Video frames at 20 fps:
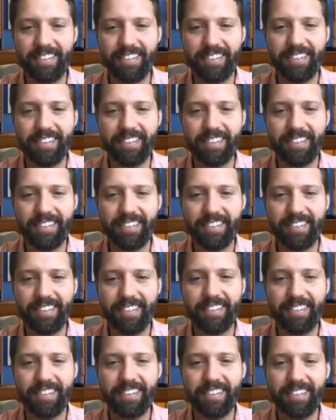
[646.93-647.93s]

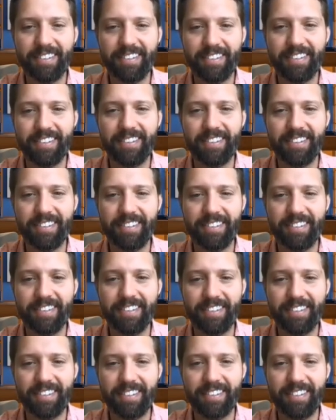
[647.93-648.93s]

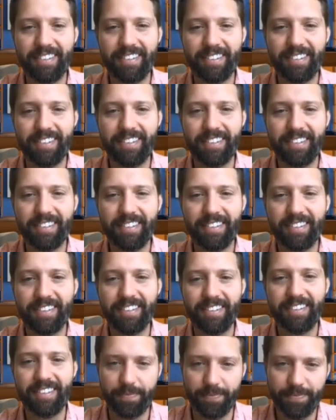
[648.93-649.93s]
The person shown says nothing.